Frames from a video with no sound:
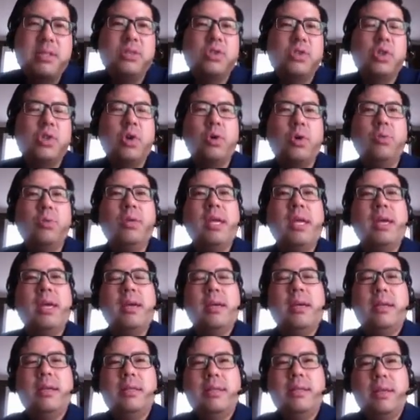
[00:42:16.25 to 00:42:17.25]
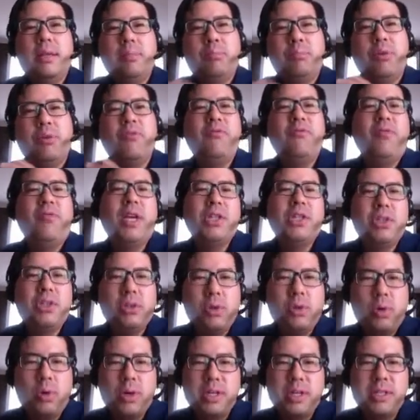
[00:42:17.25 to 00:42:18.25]
And so the
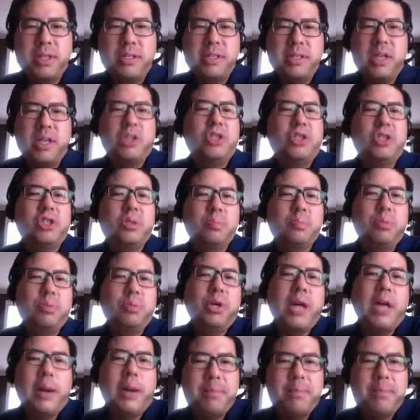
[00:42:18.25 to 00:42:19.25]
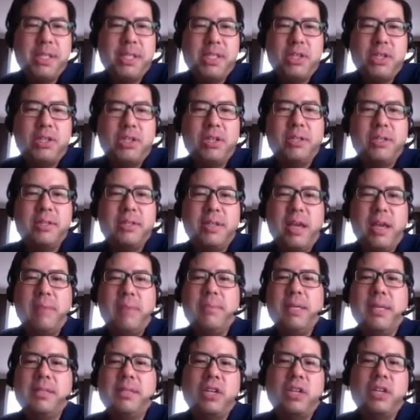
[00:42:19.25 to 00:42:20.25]
professional organizations put out position
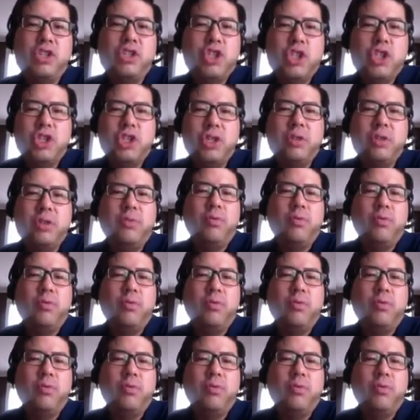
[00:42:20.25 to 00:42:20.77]
statements that should